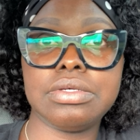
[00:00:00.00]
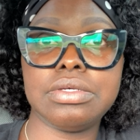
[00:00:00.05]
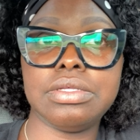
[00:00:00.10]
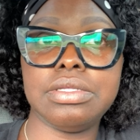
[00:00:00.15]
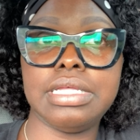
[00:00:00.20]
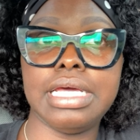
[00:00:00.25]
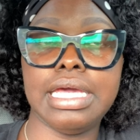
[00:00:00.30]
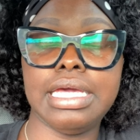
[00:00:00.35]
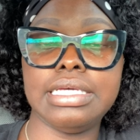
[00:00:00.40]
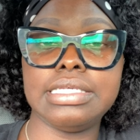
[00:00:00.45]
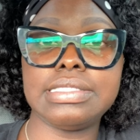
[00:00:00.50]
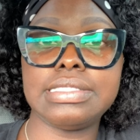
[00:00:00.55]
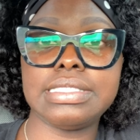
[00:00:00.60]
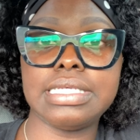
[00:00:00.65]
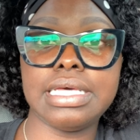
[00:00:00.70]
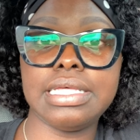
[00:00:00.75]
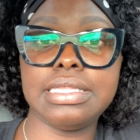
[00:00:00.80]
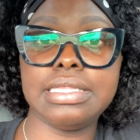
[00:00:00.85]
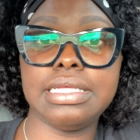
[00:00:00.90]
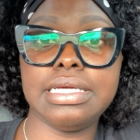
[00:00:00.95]
they
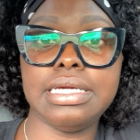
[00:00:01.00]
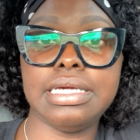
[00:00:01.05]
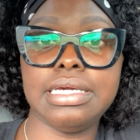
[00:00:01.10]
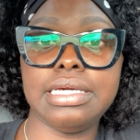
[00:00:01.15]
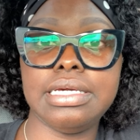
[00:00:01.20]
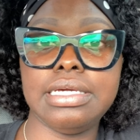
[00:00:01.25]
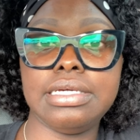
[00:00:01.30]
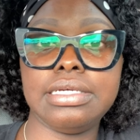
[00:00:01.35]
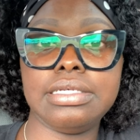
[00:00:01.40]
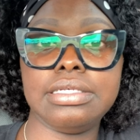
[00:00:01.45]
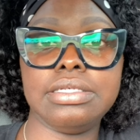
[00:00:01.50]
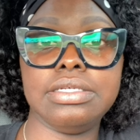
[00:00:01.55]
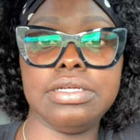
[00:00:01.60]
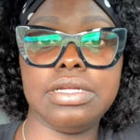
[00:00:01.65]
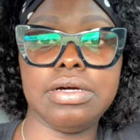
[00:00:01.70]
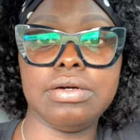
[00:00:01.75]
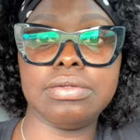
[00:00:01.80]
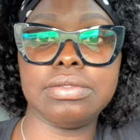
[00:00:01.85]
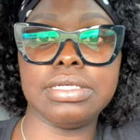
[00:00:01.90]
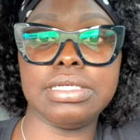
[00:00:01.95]
sent the, you
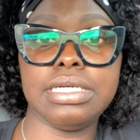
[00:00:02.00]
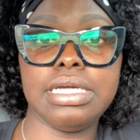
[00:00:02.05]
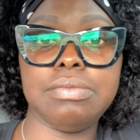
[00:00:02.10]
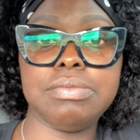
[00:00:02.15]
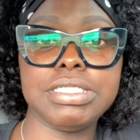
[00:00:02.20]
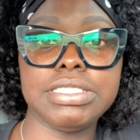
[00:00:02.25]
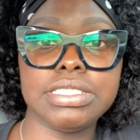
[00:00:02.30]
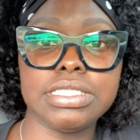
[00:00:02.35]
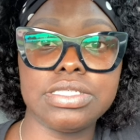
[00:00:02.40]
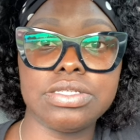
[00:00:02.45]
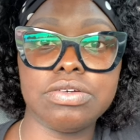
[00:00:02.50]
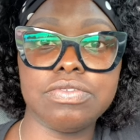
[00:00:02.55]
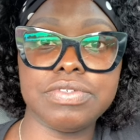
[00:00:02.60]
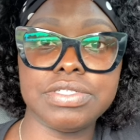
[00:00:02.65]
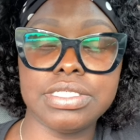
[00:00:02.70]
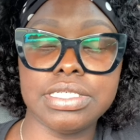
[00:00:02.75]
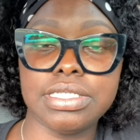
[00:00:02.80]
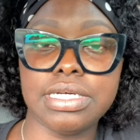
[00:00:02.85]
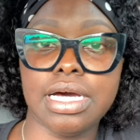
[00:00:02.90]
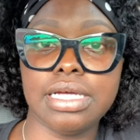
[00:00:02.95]
know, the images over
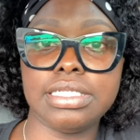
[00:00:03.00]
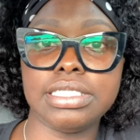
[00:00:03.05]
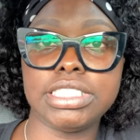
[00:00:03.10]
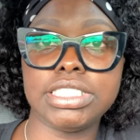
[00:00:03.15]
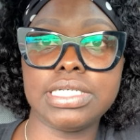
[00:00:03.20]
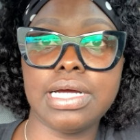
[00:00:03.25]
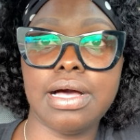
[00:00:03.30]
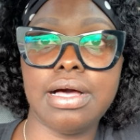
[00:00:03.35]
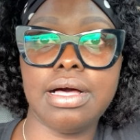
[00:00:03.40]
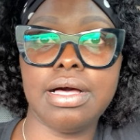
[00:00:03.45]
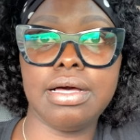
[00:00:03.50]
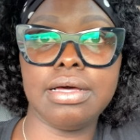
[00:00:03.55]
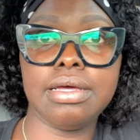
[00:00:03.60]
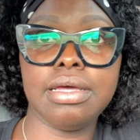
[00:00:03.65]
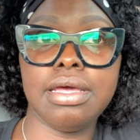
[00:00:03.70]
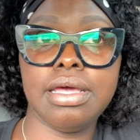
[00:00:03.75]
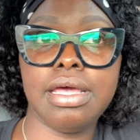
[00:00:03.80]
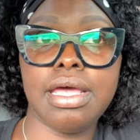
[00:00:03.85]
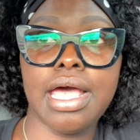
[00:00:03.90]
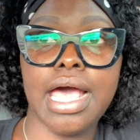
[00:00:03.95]
to Doctor Shaw.
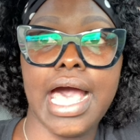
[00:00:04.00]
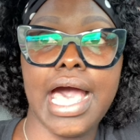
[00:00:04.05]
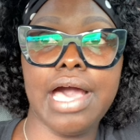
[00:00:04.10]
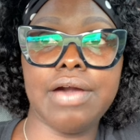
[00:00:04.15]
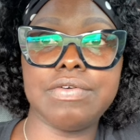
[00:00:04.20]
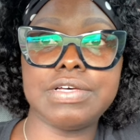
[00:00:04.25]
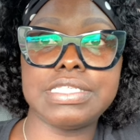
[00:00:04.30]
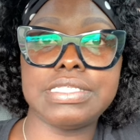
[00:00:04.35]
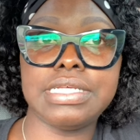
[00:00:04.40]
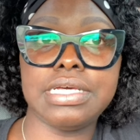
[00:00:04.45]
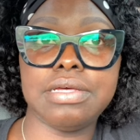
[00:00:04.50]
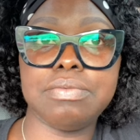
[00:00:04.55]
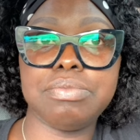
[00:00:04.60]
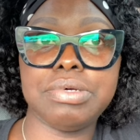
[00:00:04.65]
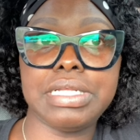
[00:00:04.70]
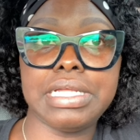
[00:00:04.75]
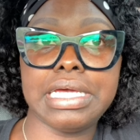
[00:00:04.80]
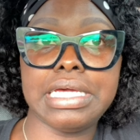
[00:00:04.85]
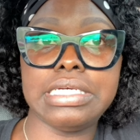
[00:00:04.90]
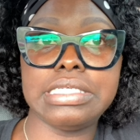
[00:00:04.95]
I was then
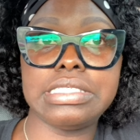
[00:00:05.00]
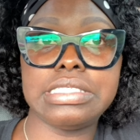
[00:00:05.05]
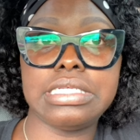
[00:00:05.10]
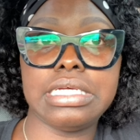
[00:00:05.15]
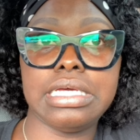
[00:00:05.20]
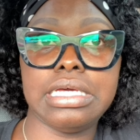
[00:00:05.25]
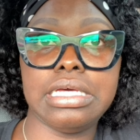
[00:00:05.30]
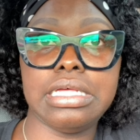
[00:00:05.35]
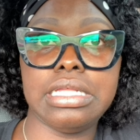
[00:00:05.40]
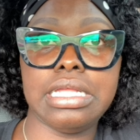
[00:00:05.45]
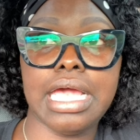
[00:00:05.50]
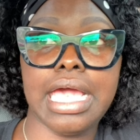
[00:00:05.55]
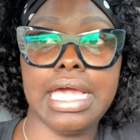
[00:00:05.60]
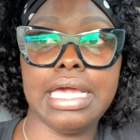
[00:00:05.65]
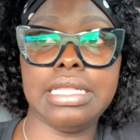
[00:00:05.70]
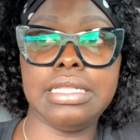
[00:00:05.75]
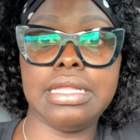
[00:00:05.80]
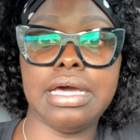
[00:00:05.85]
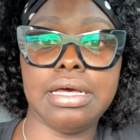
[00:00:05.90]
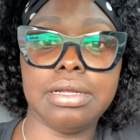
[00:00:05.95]
placed in
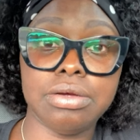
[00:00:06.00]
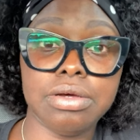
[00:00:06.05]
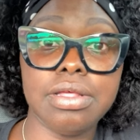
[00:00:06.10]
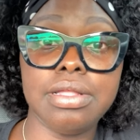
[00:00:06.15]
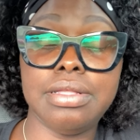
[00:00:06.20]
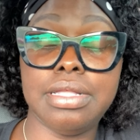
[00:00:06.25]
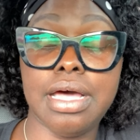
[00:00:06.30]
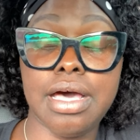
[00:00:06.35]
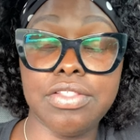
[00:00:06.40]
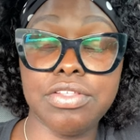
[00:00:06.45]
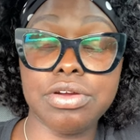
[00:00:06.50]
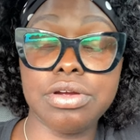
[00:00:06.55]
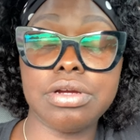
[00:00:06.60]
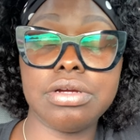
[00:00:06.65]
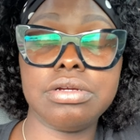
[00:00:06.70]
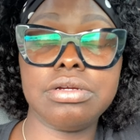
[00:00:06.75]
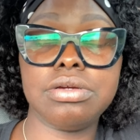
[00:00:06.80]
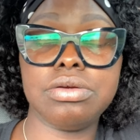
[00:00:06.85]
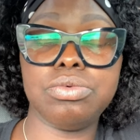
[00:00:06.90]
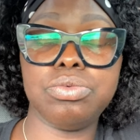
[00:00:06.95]
another,
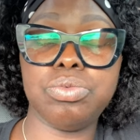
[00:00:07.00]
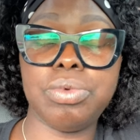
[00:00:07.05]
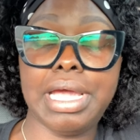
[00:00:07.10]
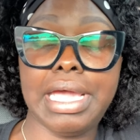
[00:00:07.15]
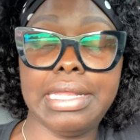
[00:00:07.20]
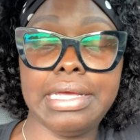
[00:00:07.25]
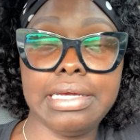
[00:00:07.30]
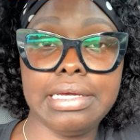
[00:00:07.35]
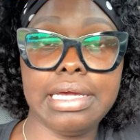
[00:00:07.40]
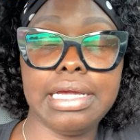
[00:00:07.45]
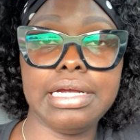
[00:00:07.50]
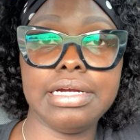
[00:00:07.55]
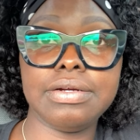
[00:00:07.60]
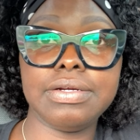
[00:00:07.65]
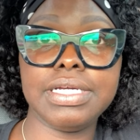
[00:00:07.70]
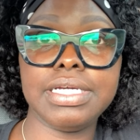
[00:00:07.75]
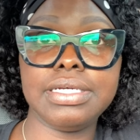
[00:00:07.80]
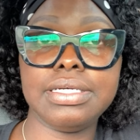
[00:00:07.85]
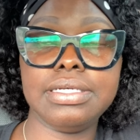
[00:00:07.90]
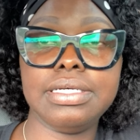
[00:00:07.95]
another waiting
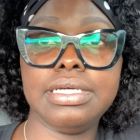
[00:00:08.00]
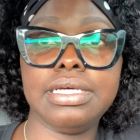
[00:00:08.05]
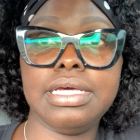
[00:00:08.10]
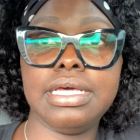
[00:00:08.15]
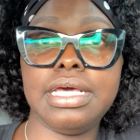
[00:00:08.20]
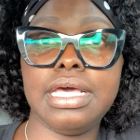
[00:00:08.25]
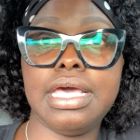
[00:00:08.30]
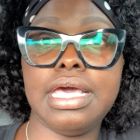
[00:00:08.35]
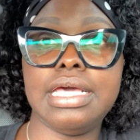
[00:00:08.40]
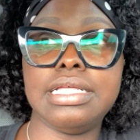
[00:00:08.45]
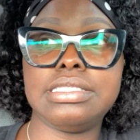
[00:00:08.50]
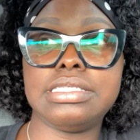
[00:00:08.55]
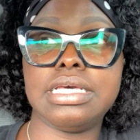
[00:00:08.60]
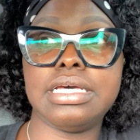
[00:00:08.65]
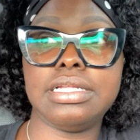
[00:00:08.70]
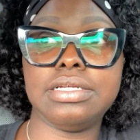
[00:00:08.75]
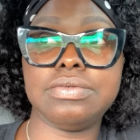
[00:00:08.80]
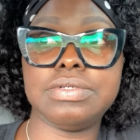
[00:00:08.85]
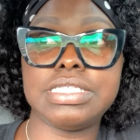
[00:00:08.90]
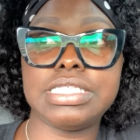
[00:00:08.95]
area
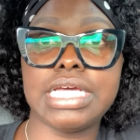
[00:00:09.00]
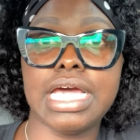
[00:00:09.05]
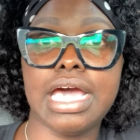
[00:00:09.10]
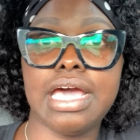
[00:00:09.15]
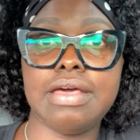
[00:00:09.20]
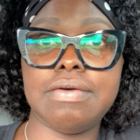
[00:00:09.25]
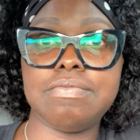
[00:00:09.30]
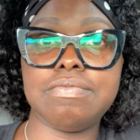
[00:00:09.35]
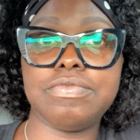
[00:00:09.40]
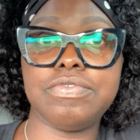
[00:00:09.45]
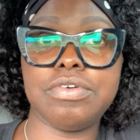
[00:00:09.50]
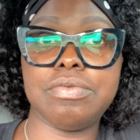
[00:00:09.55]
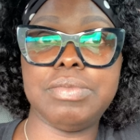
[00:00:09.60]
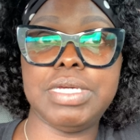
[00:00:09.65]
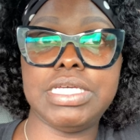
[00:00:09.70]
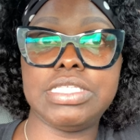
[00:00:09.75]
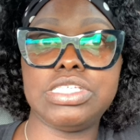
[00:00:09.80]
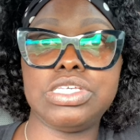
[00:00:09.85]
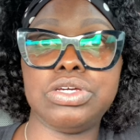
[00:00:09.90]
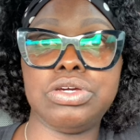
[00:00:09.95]
until it was time for
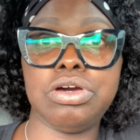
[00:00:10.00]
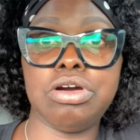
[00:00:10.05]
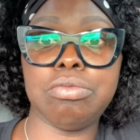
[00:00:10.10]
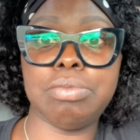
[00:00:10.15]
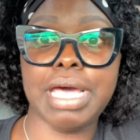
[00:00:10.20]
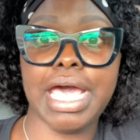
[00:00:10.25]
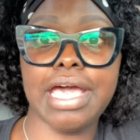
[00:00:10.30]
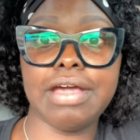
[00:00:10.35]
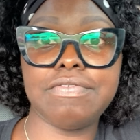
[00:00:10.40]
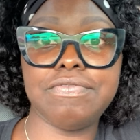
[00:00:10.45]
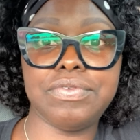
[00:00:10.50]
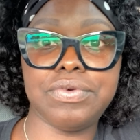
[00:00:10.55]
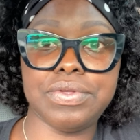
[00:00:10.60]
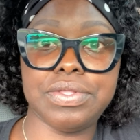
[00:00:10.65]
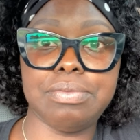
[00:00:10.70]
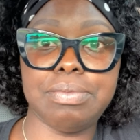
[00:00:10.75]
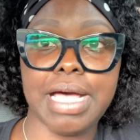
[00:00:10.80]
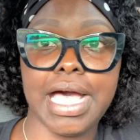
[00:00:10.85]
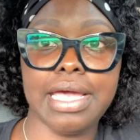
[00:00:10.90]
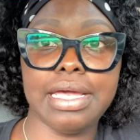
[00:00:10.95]
me to go back for
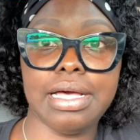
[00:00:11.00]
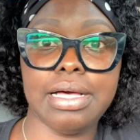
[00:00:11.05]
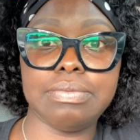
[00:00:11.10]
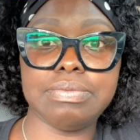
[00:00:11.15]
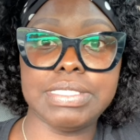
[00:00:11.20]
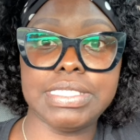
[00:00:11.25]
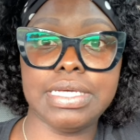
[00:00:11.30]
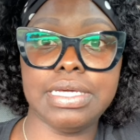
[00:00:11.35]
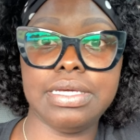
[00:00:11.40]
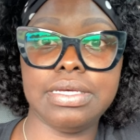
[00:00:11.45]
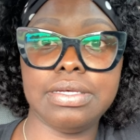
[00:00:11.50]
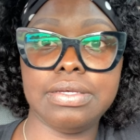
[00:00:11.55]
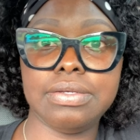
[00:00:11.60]
the biopsy.